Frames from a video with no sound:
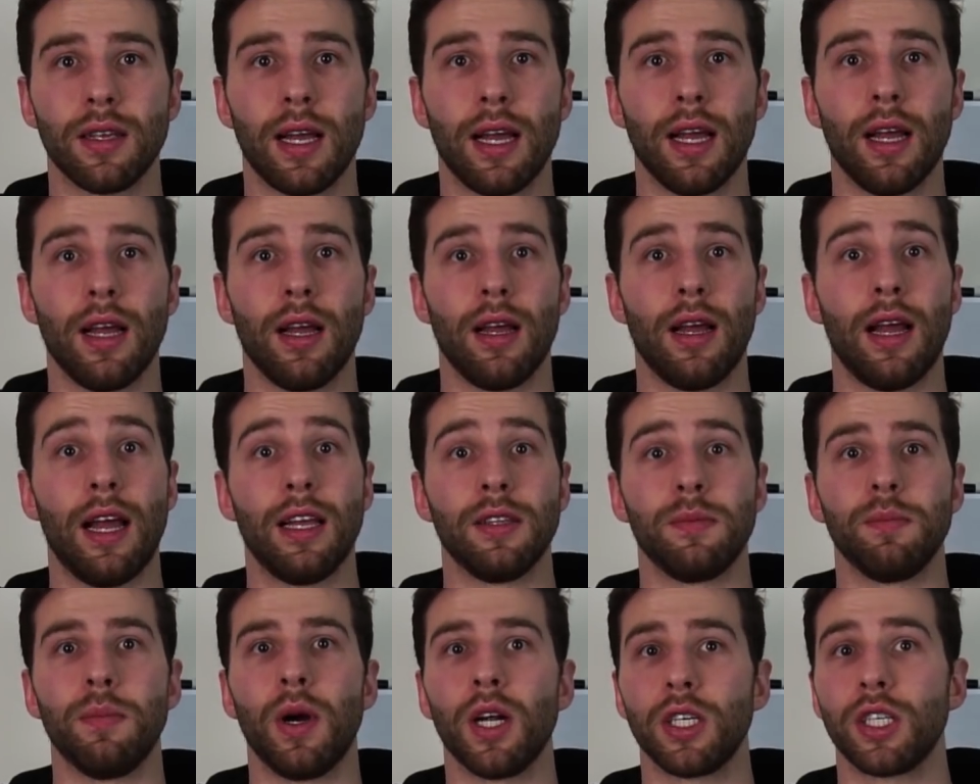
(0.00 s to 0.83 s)

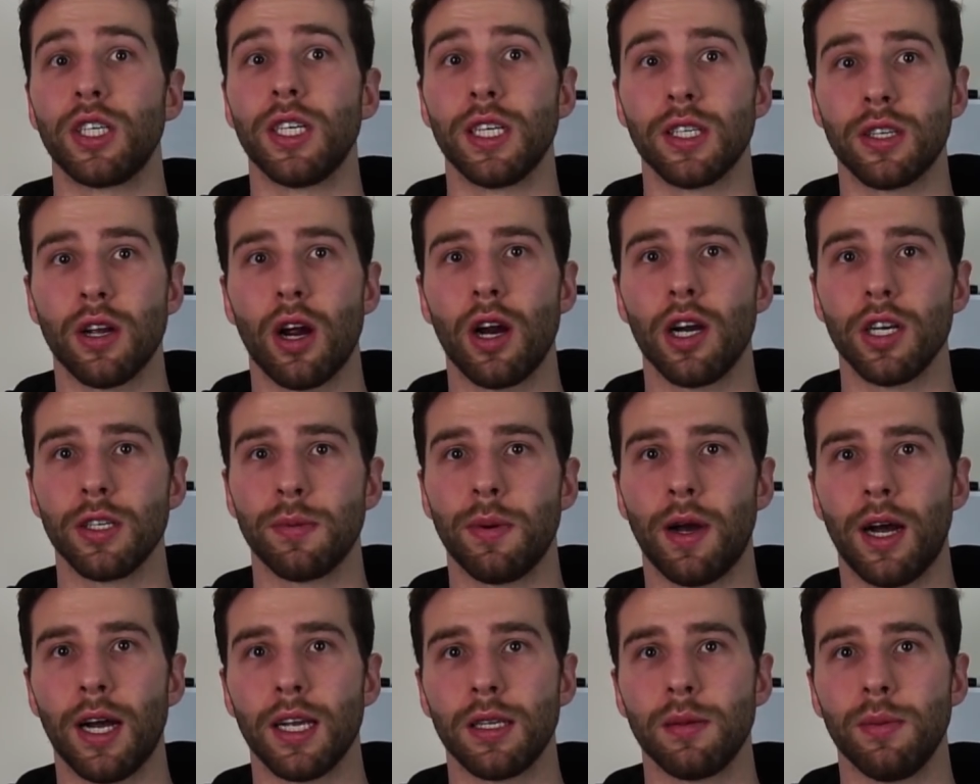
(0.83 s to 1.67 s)
as much and as hard as
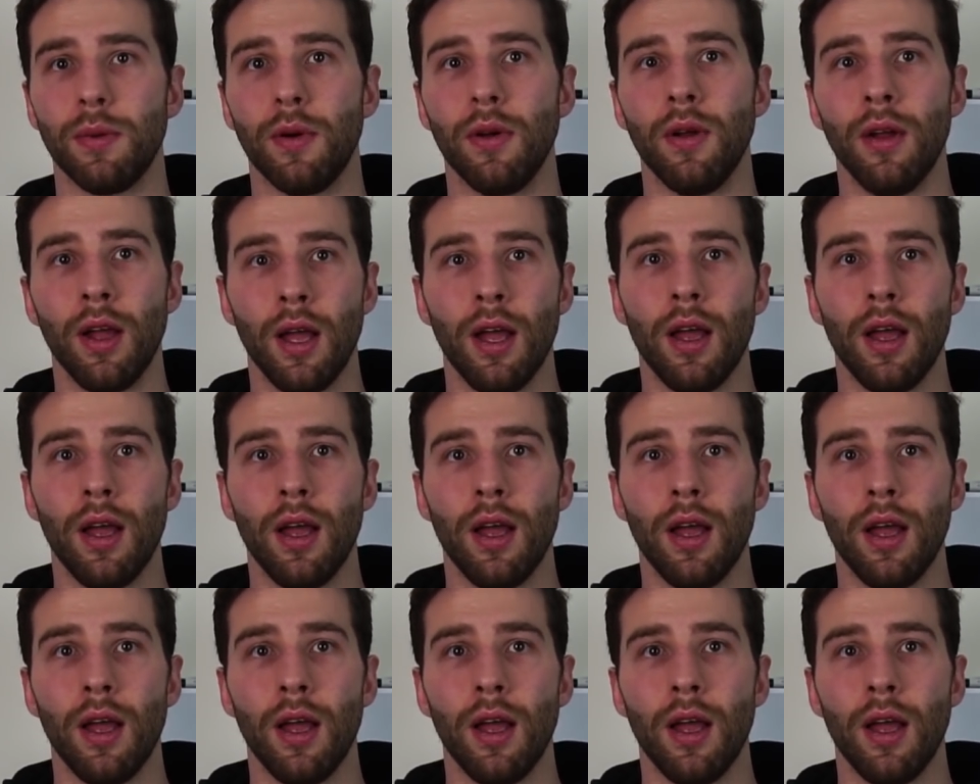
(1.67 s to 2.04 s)
possible.